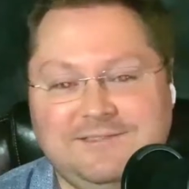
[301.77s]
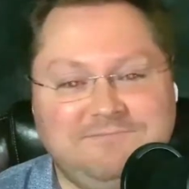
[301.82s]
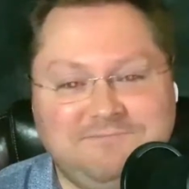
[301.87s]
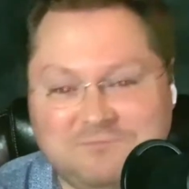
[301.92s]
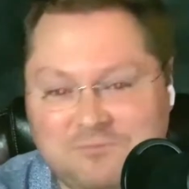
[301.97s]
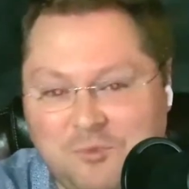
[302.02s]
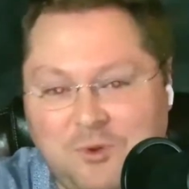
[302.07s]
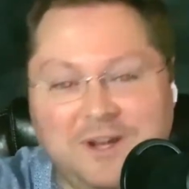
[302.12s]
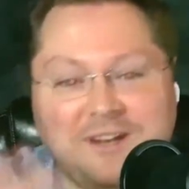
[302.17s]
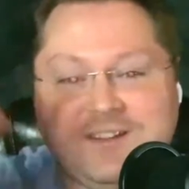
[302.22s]

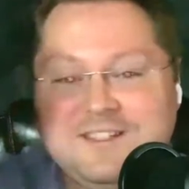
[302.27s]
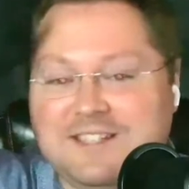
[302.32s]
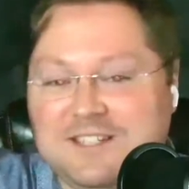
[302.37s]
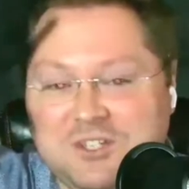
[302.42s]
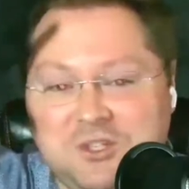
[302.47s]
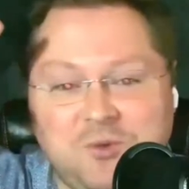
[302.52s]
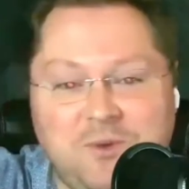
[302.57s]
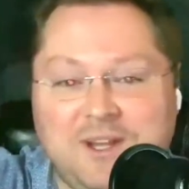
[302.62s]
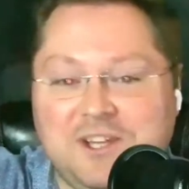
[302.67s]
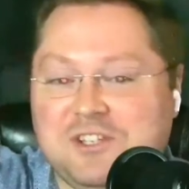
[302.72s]
weird
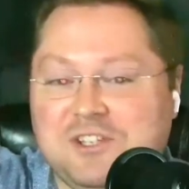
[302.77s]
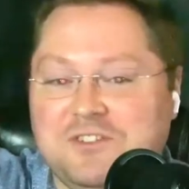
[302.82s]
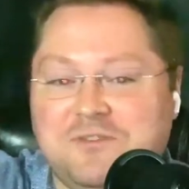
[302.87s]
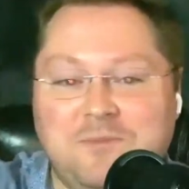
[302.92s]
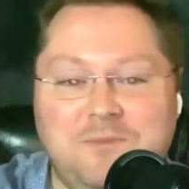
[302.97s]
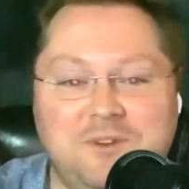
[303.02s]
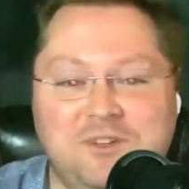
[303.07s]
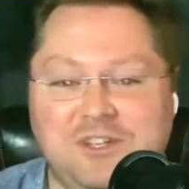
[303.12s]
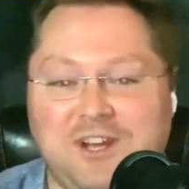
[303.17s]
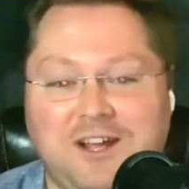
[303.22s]
situations
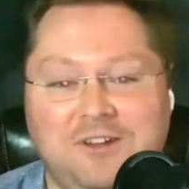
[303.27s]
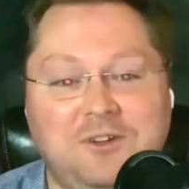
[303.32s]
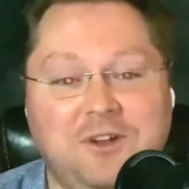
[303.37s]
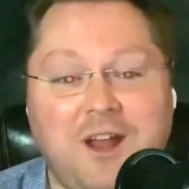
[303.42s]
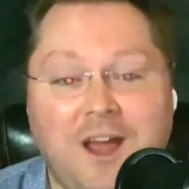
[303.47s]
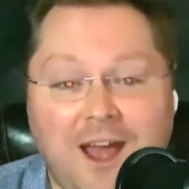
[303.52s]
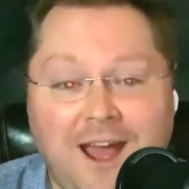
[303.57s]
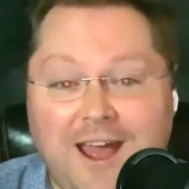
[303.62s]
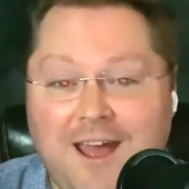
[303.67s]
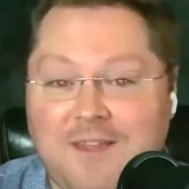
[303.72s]
from their childhood.
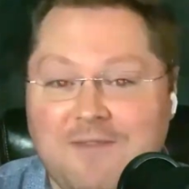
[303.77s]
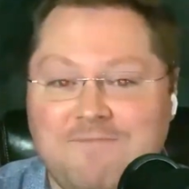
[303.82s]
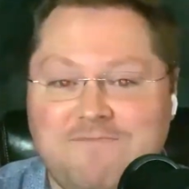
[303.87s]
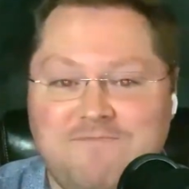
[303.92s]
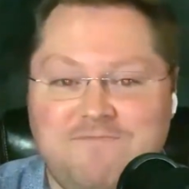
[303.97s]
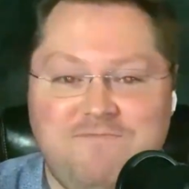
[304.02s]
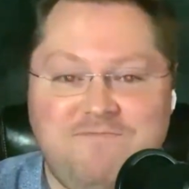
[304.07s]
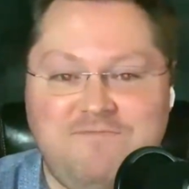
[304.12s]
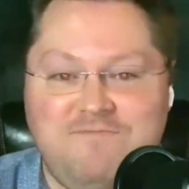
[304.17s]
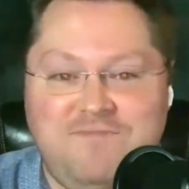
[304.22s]

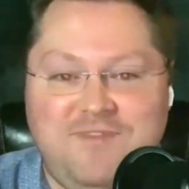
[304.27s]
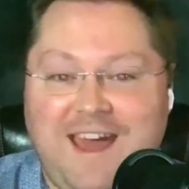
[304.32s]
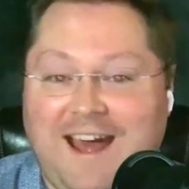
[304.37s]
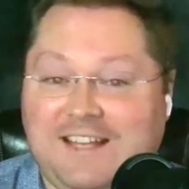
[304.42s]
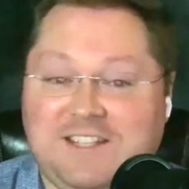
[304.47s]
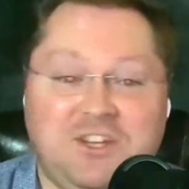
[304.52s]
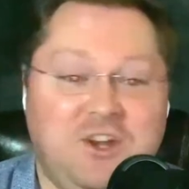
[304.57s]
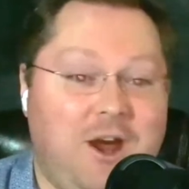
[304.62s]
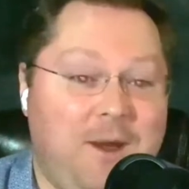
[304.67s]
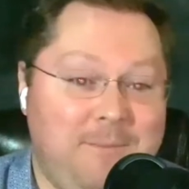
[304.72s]

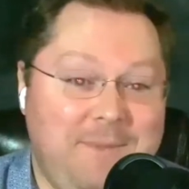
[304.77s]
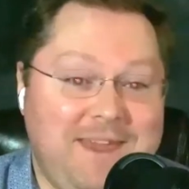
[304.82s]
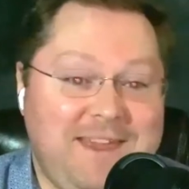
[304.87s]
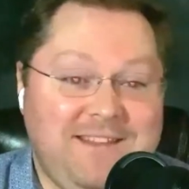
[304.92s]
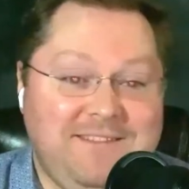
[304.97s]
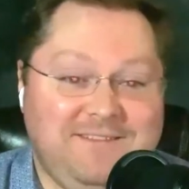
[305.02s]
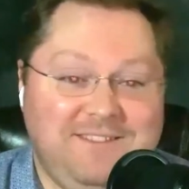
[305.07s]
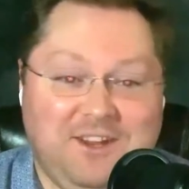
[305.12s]
That's not me.